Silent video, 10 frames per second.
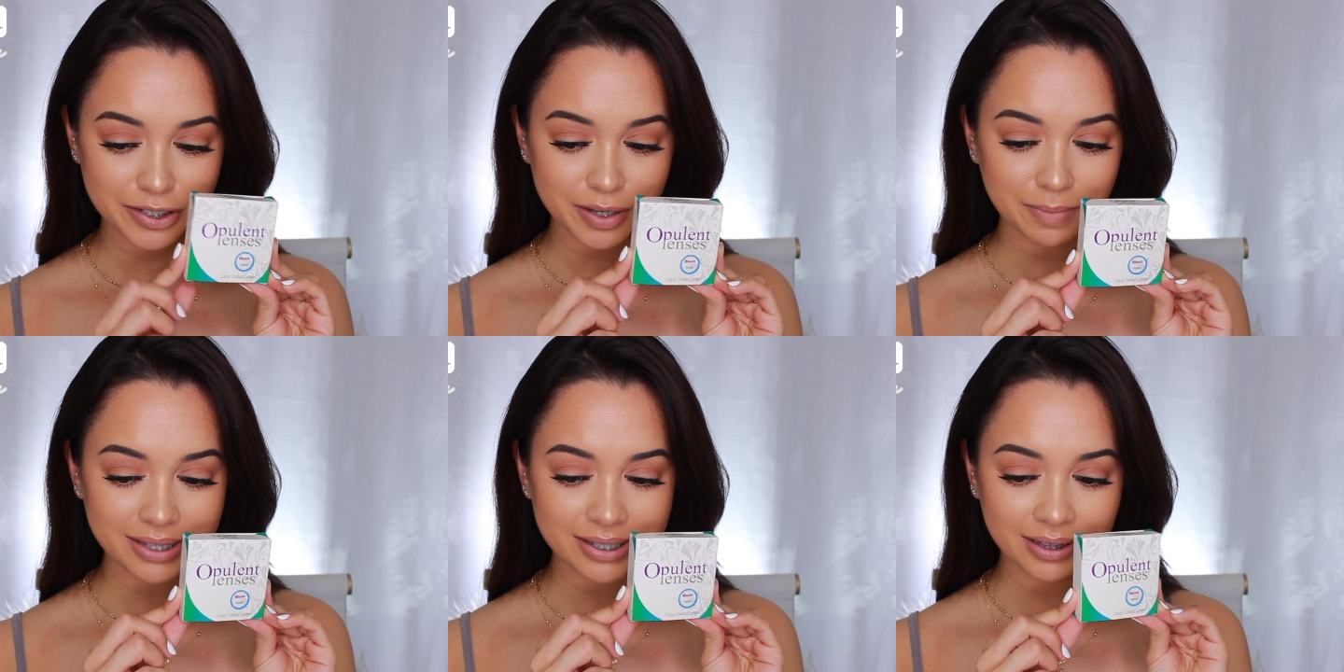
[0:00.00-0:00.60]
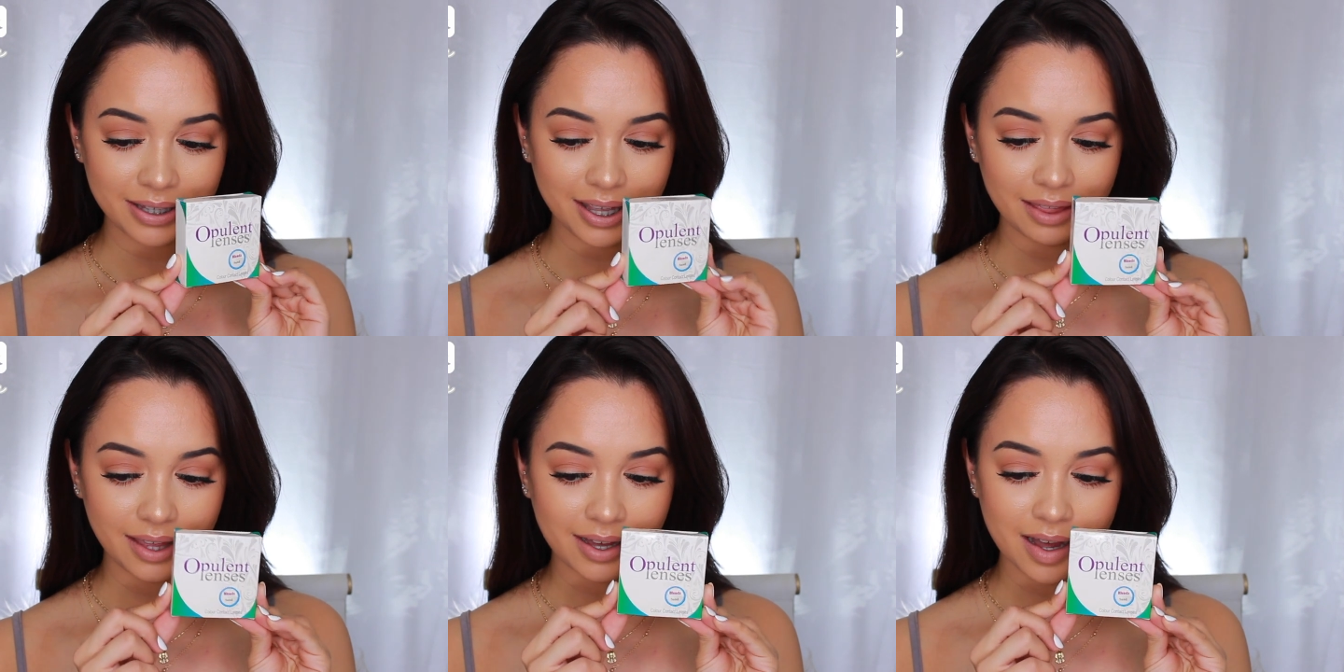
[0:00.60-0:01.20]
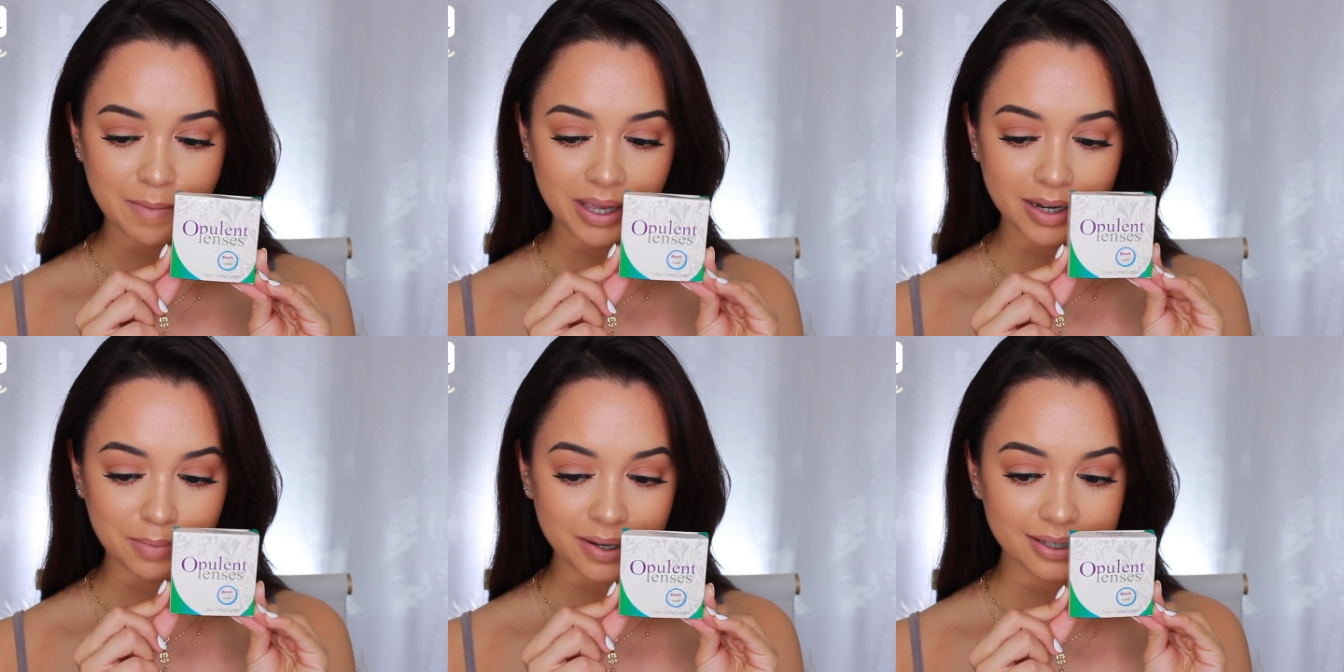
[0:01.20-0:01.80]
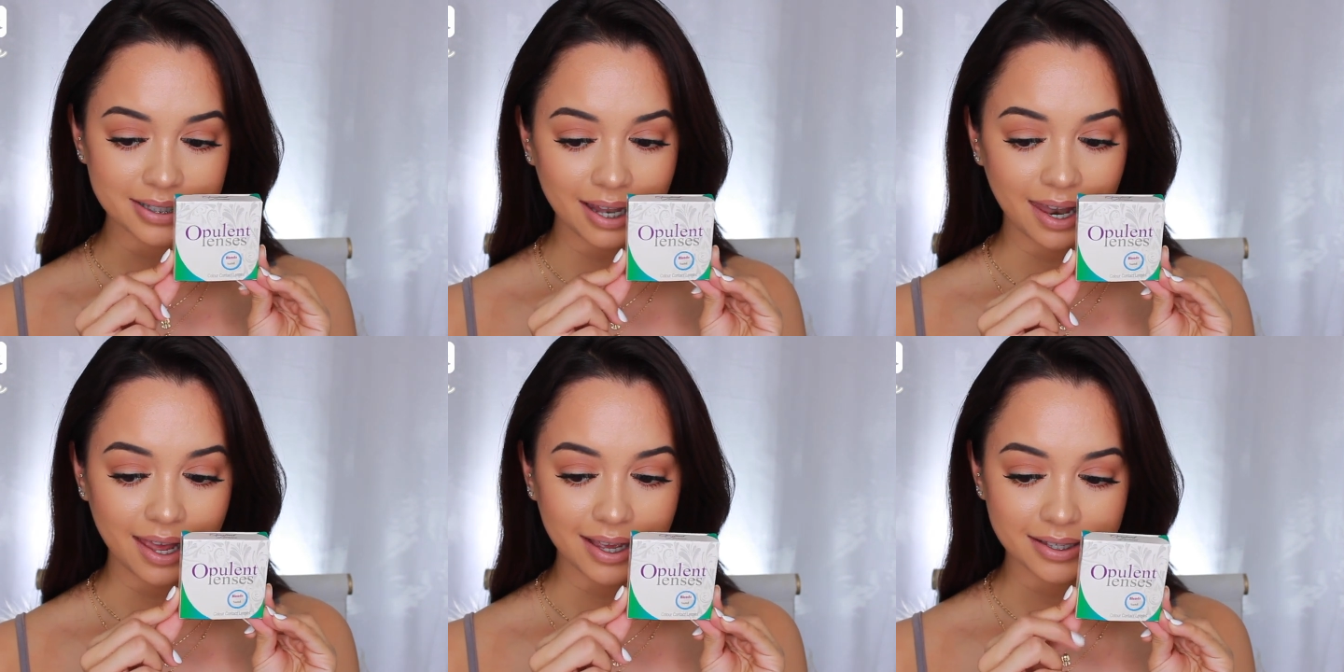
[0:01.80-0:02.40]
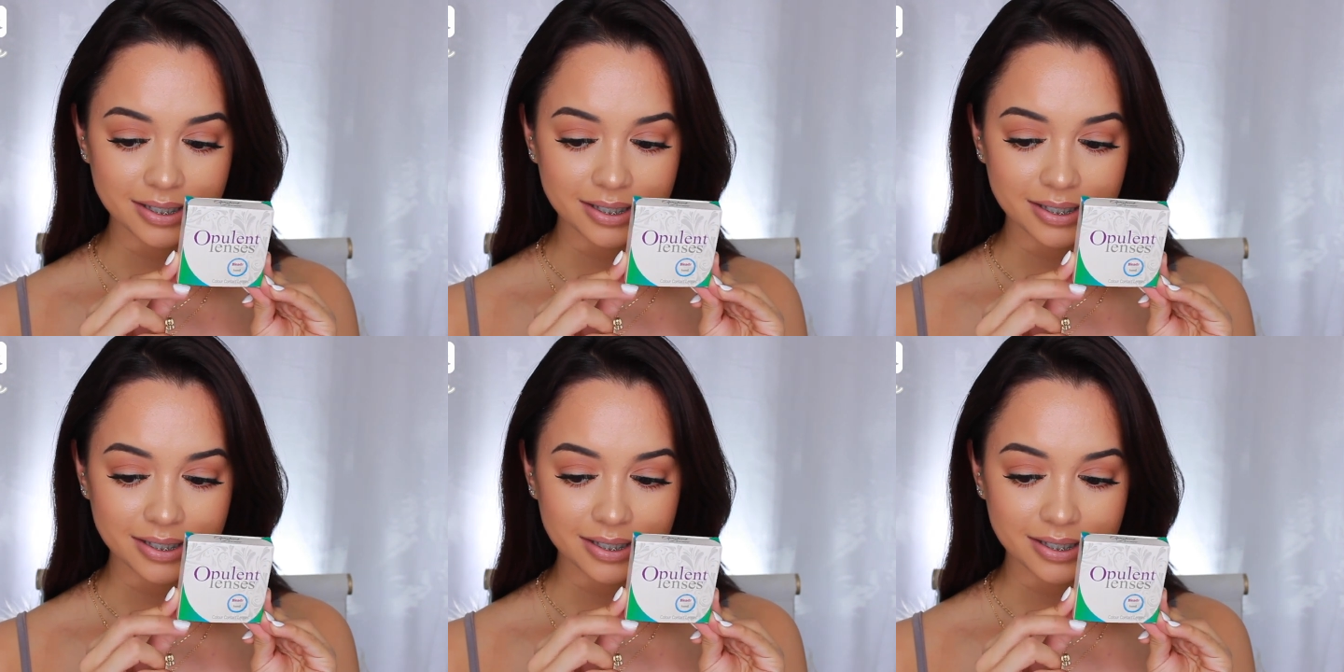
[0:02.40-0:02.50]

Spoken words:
So basically they come in a box like